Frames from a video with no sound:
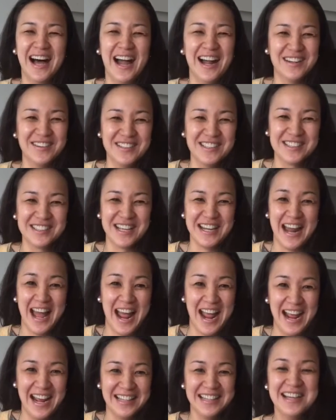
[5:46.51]
I almost said
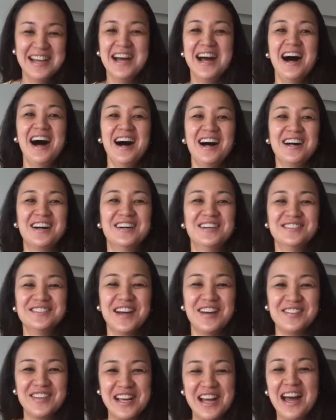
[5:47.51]
aunt. Uncle
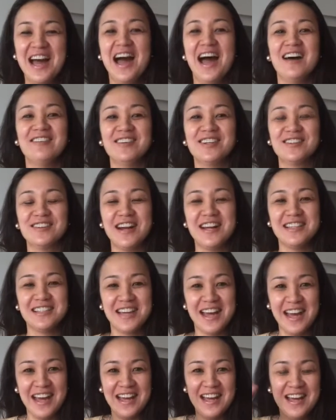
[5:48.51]
Remy. Have a great
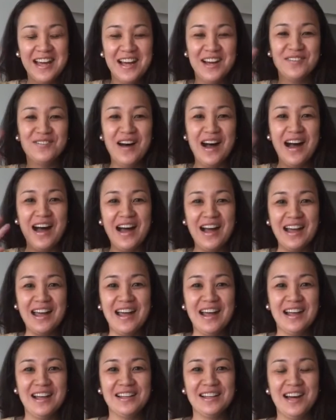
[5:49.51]
day.
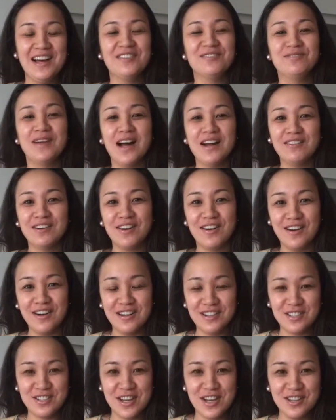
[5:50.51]
Bye. Love Myra
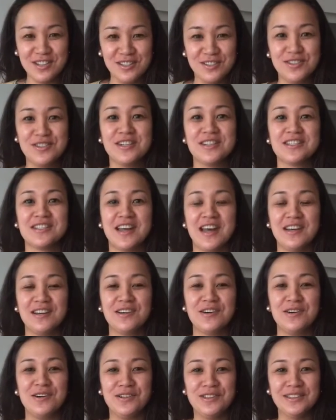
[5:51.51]
Art, Jake, Lucas, and
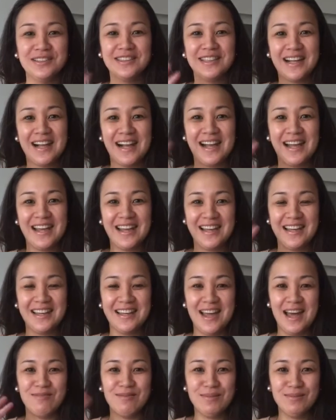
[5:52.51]
Cole.
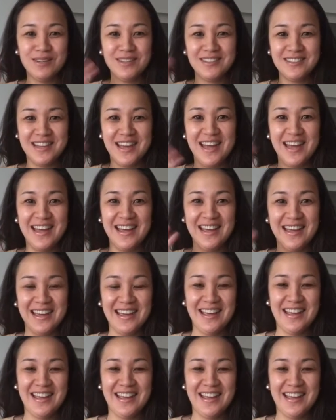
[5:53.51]
Happy birthday.